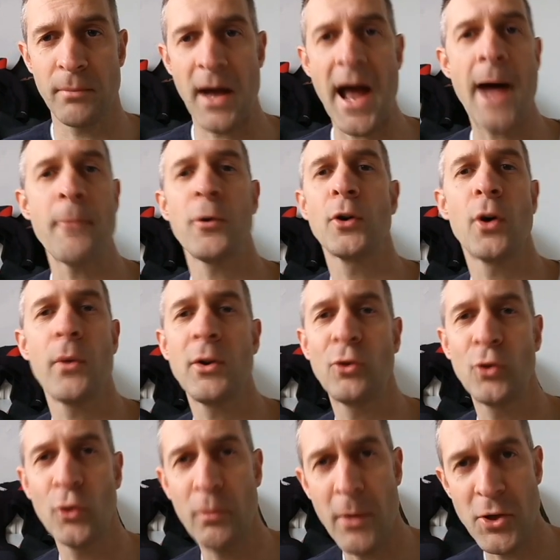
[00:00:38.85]
but I'm not
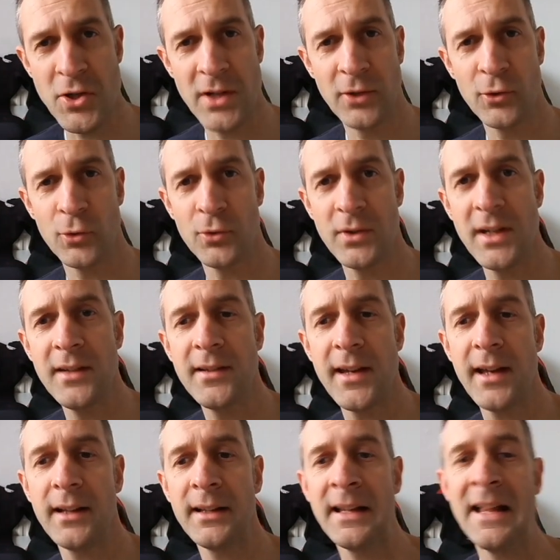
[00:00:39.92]
going too much into
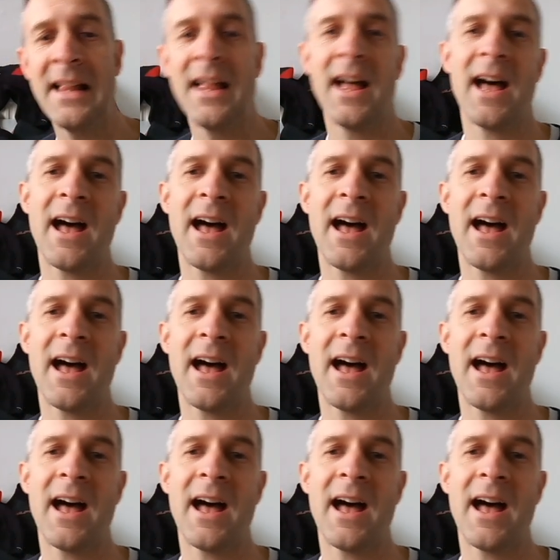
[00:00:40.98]
detail.